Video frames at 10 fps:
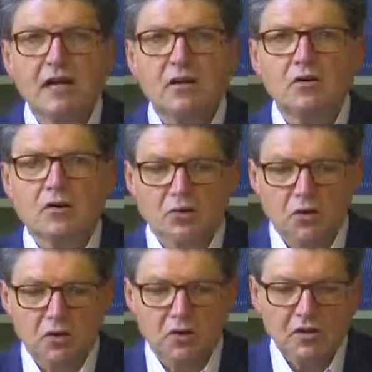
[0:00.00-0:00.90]
because
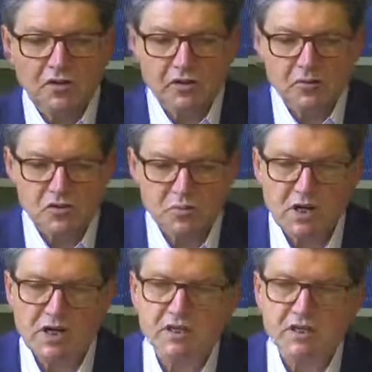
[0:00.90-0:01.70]
we have a very